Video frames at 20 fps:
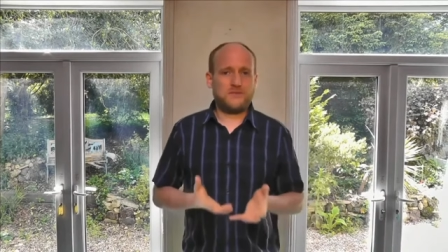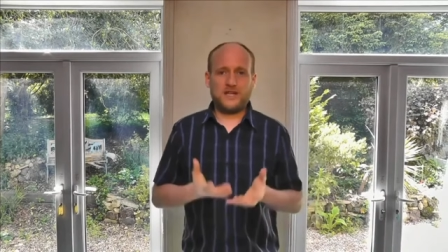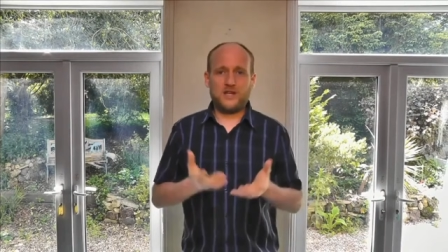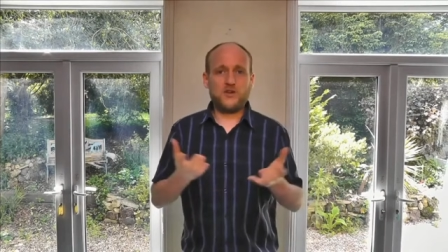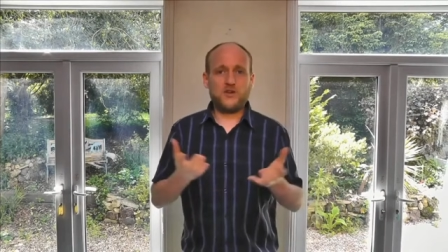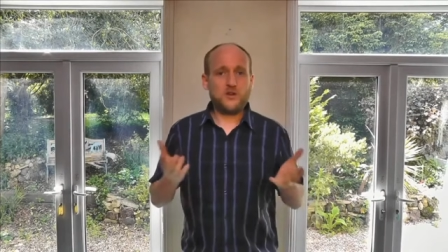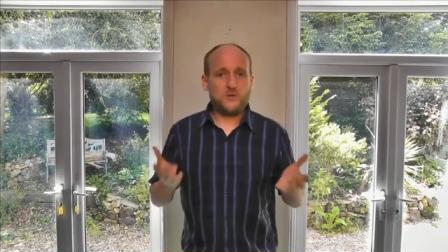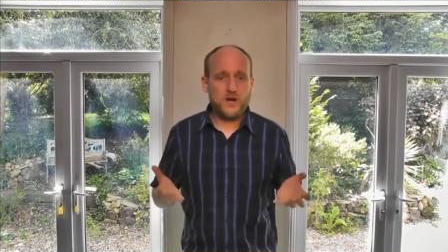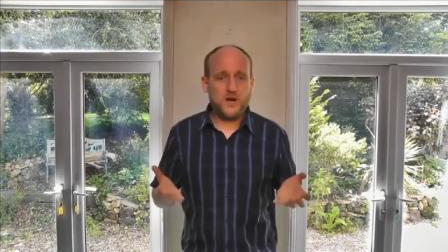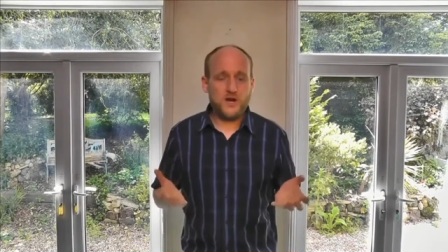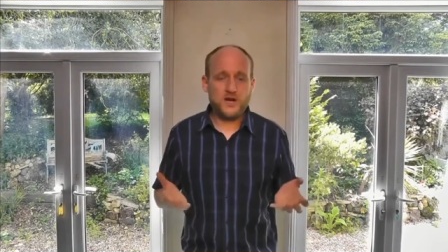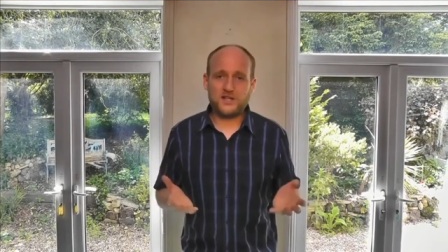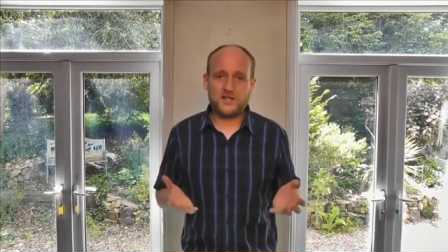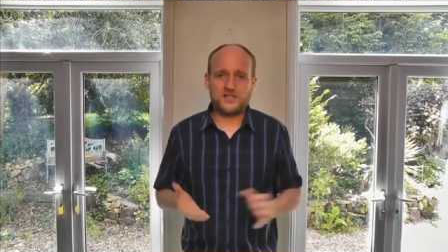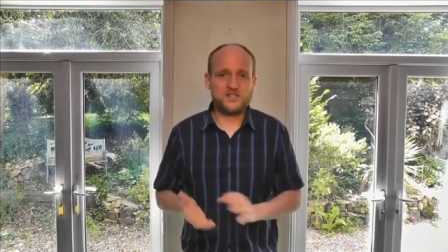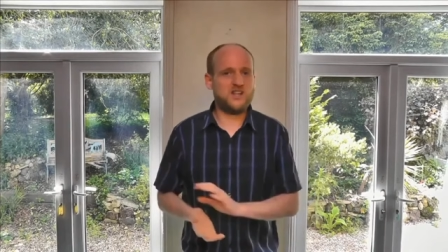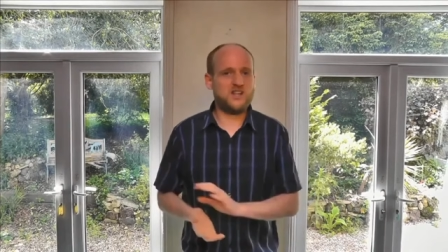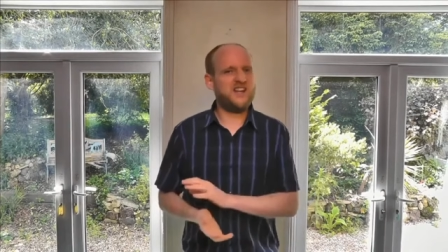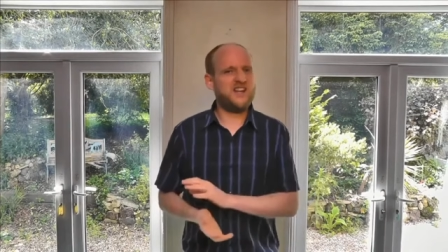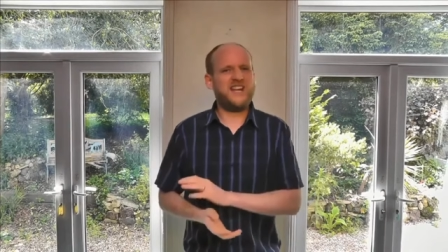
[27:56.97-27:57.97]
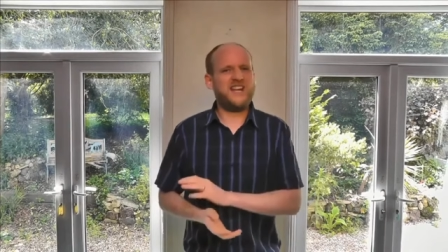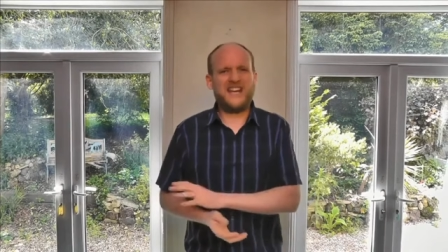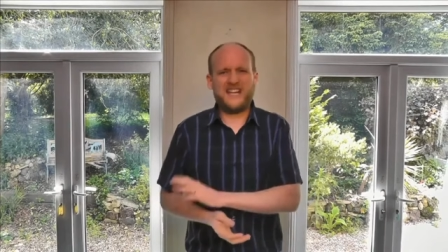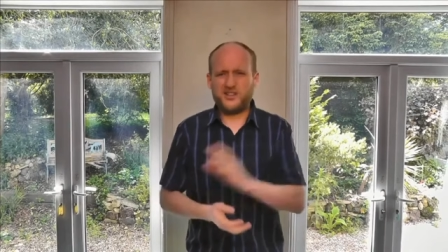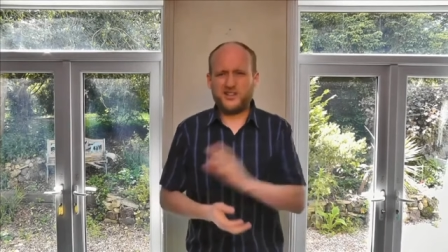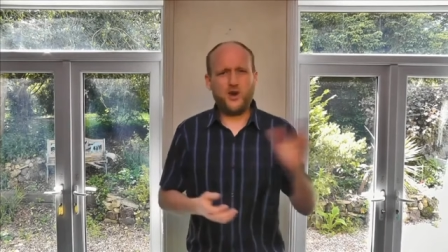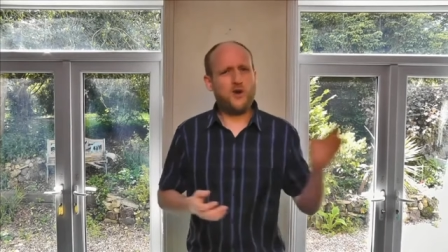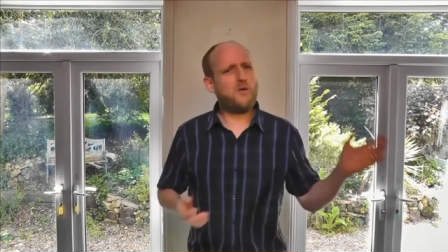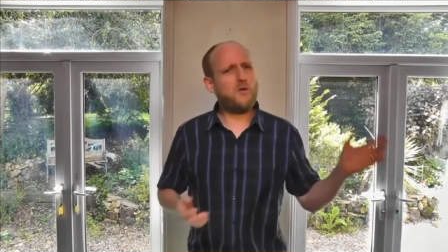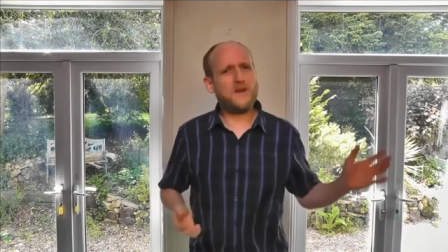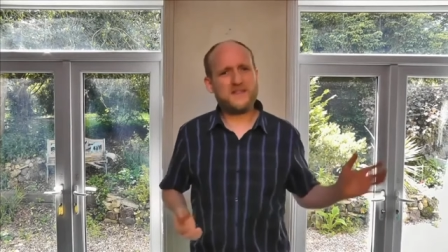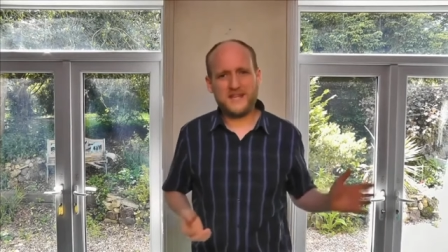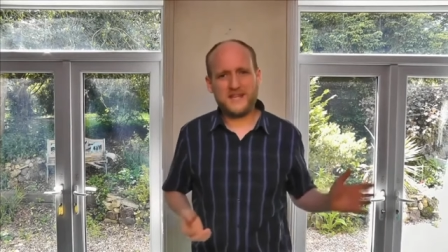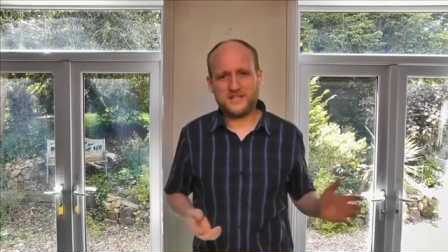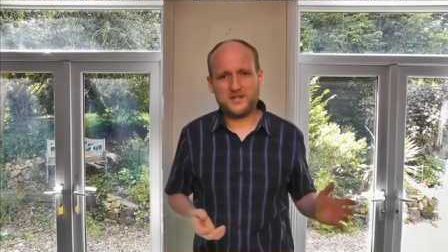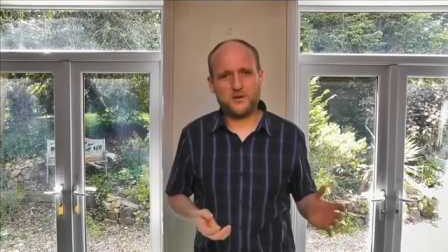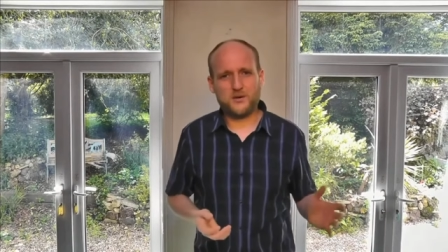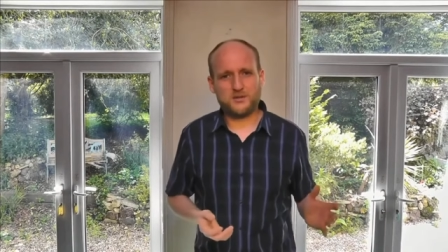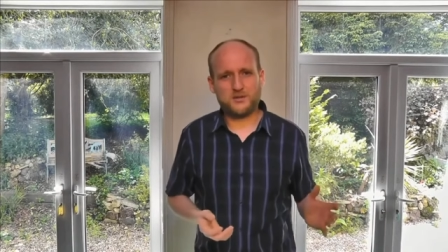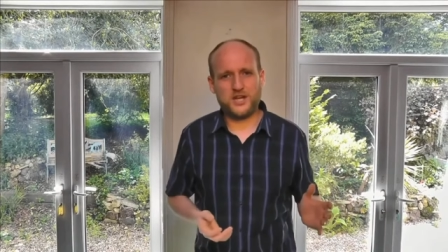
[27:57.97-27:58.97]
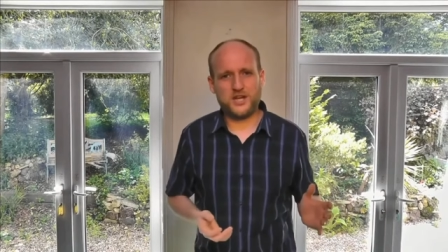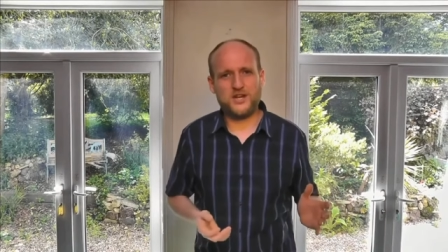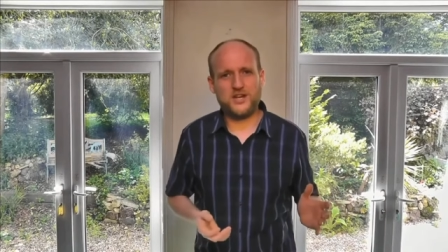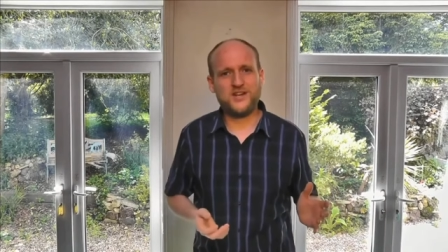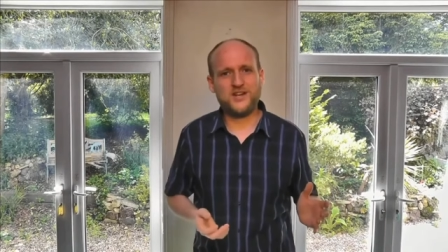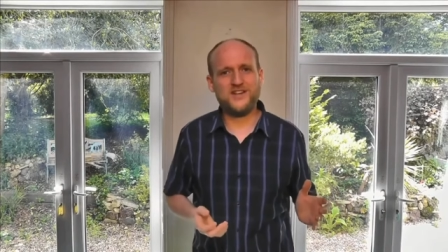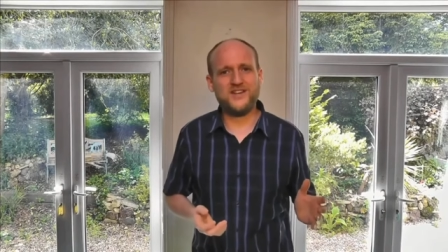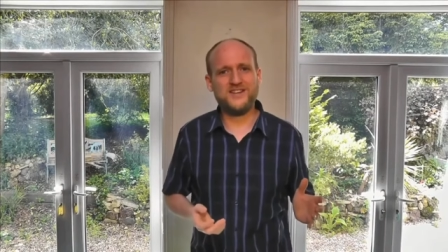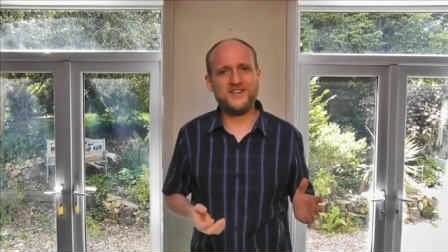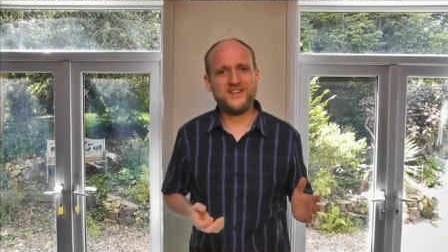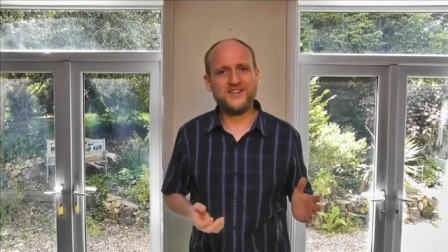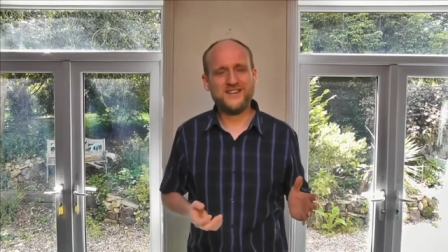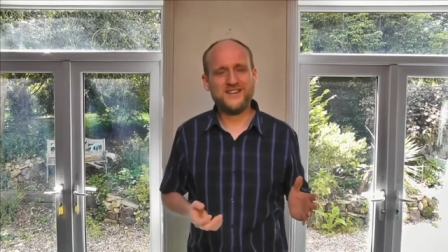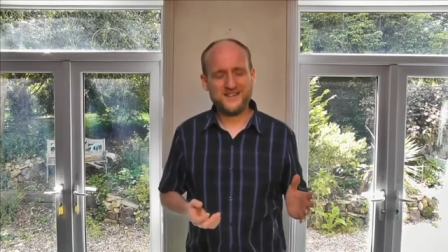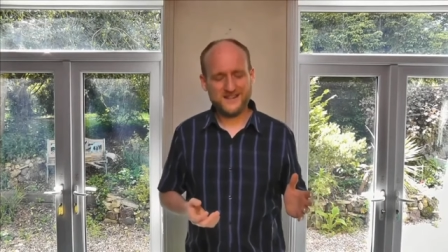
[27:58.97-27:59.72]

In other words, ignore what they told you.